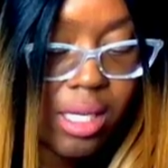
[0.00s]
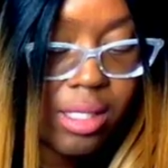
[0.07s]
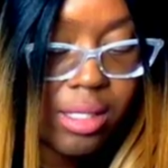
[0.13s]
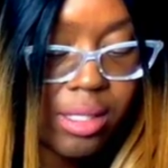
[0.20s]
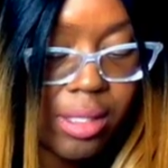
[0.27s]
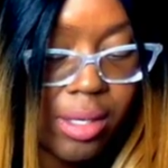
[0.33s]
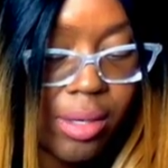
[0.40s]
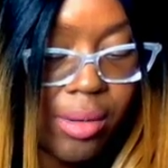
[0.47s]

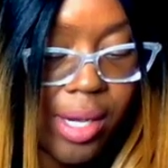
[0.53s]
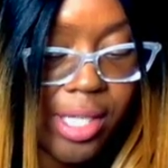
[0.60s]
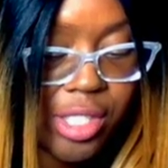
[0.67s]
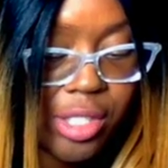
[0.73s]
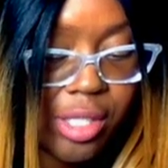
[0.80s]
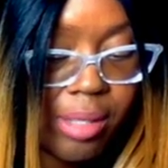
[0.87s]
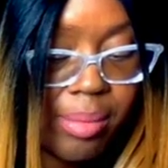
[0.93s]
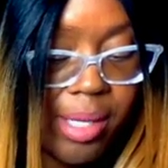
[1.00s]
So I
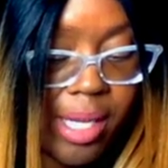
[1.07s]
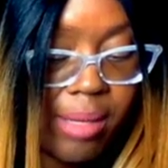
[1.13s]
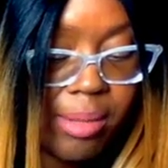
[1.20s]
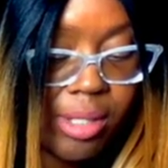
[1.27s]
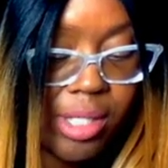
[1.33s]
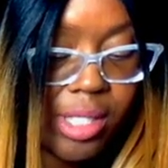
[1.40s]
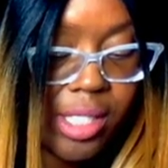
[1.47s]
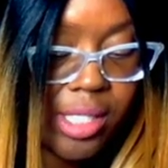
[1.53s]
should be
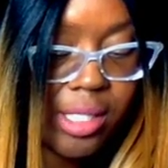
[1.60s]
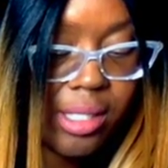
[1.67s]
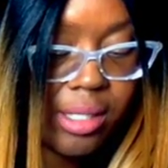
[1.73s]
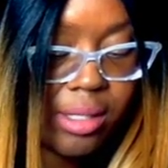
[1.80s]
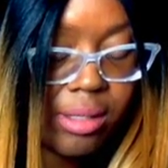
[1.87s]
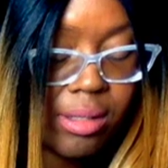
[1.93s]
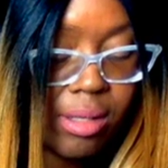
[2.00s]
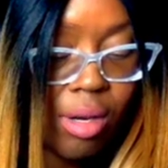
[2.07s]
able to
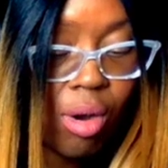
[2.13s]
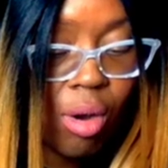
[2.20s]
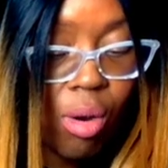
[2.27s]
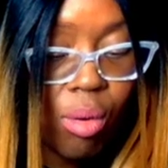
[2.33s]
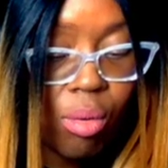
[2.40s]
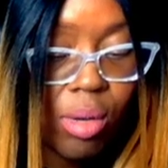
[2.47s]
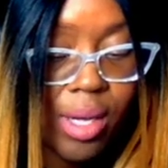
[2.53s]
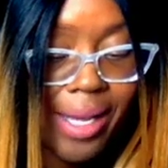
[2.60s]
just,
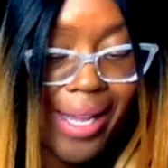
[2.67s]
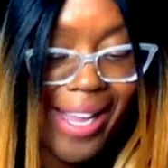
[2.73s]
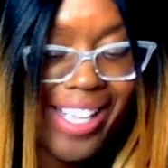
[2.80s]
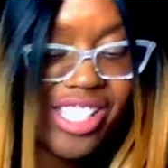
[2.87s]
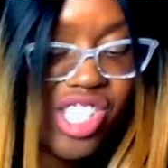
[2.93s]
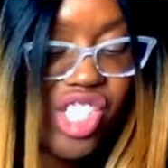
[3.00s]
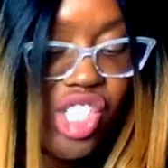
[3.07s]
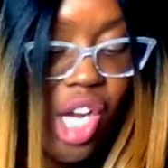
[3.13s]
oh,
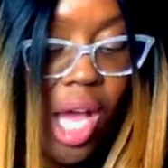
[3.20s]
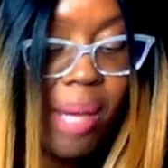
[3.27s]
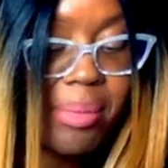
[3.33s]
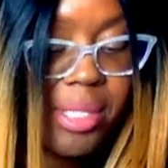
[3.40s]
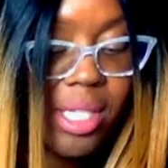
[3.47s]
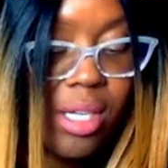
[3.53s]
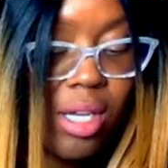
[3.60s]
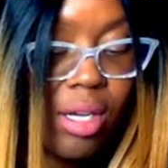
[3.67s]
it
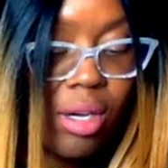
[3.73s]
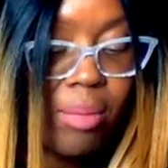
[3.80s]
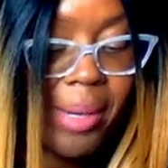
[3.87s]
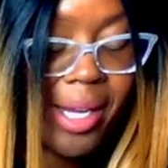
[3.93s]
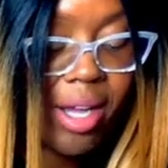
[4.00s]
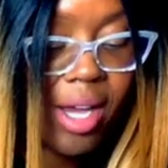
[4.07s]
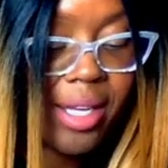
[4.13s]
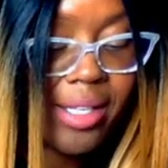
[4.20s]
stopped. Oh
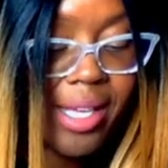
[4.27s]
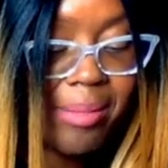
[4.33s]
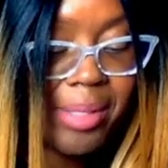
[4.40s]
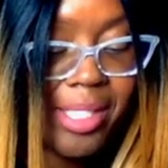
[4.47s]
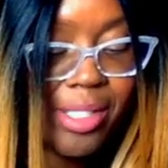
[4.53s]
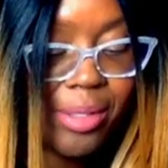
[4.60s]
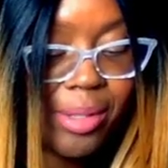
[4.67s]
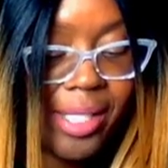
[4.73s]
my God, that
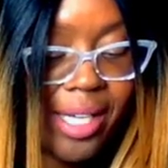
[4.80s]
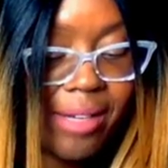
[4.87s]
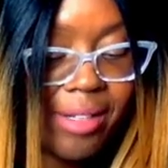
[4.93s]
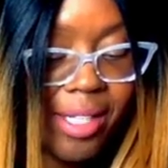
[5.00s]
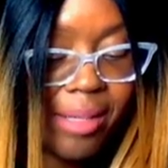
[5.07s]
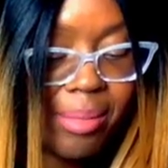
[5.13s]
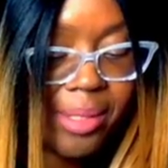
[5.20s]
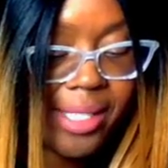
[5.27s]
means you only have a
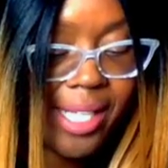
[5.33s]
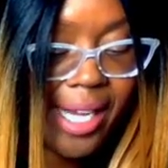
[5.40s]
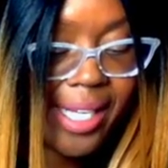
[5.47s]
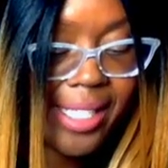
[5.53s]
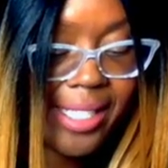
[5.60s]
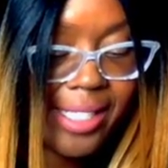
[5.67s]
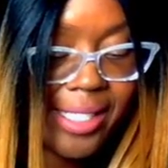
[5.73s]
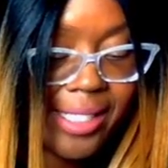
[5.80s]
couple
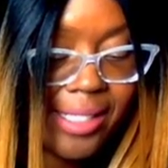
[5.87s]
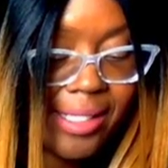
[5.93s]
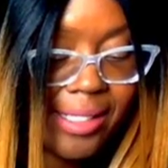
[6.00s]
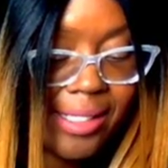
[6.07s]
seconds.